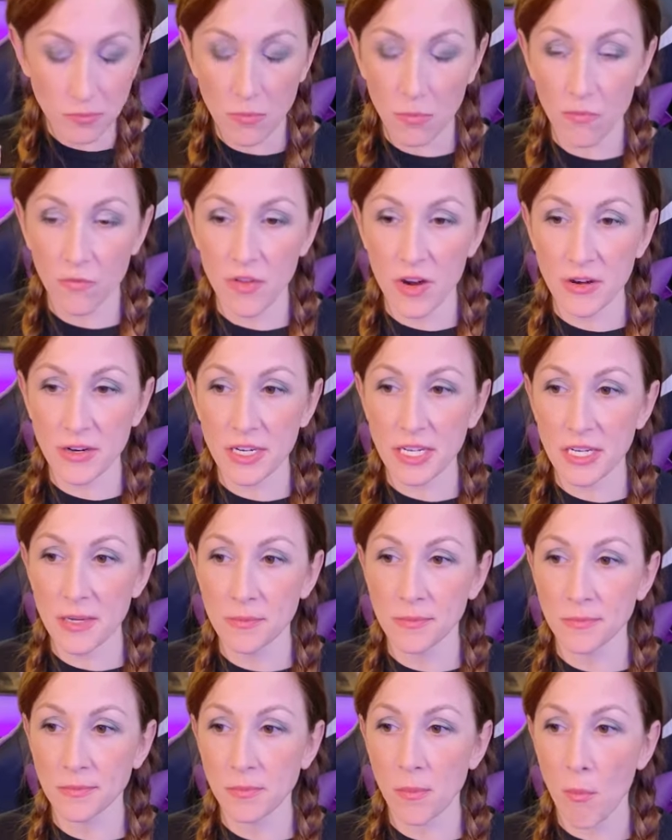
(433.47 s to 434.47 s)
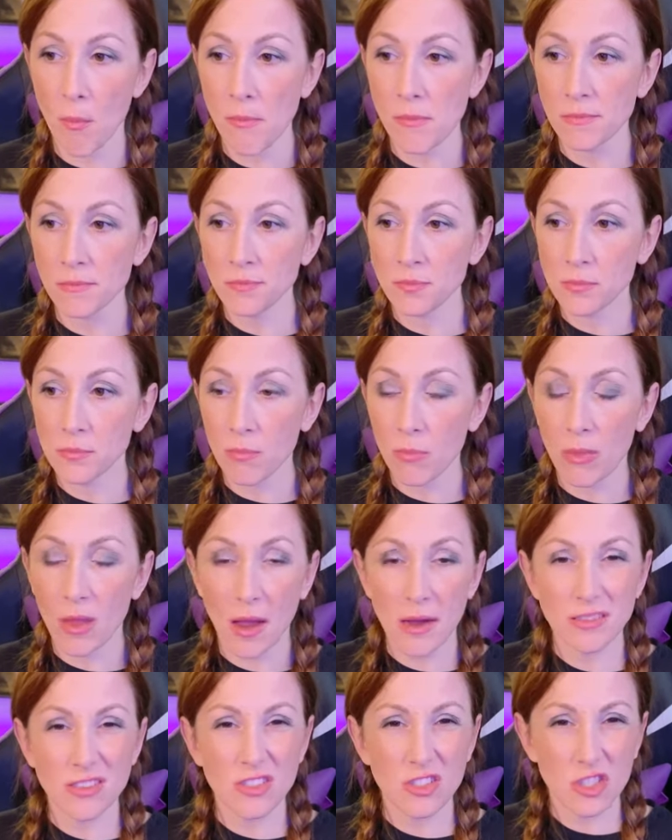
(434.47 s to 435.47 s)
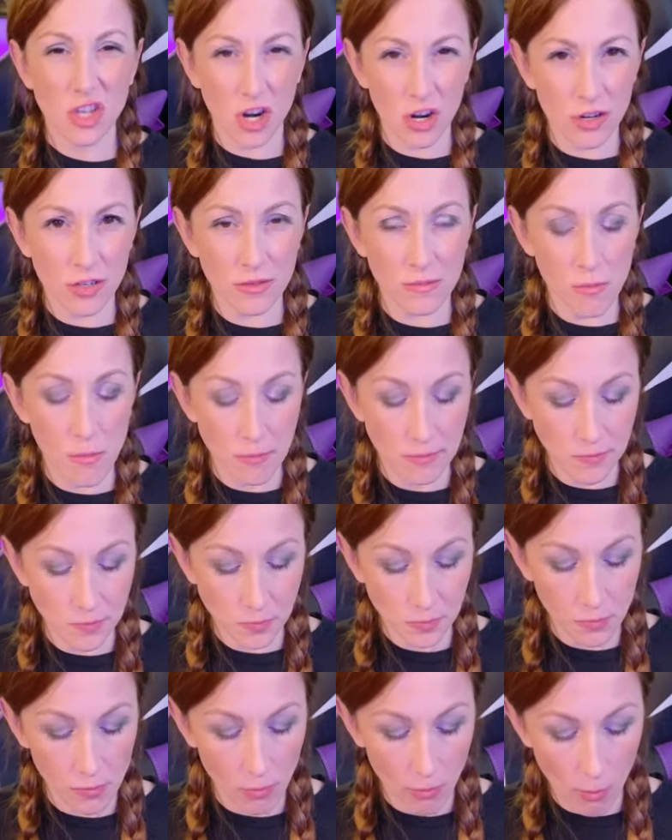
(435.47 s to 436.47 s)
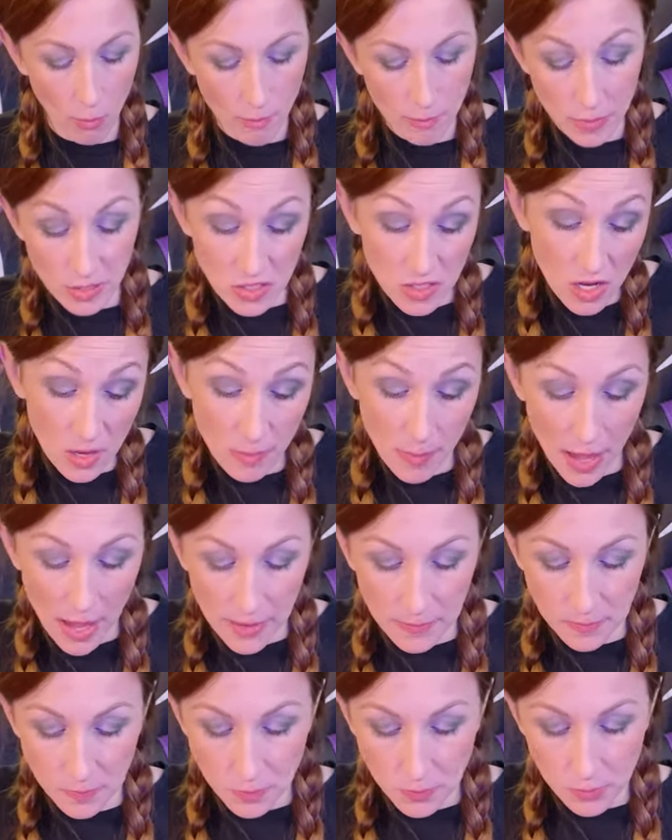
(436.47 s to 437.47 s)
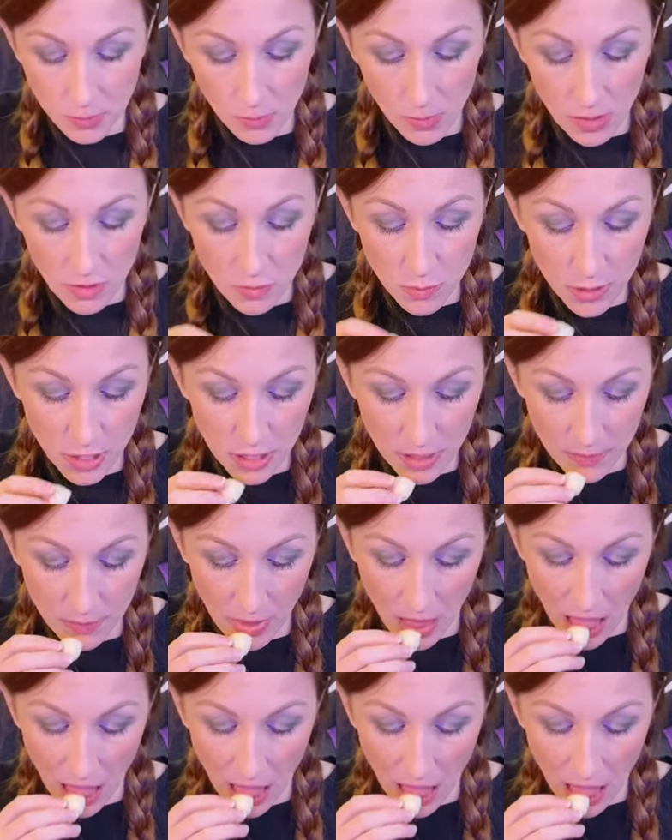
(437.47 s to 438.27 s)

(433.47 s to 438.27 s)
Very, it's tart, but it's not bad. It's pretty good.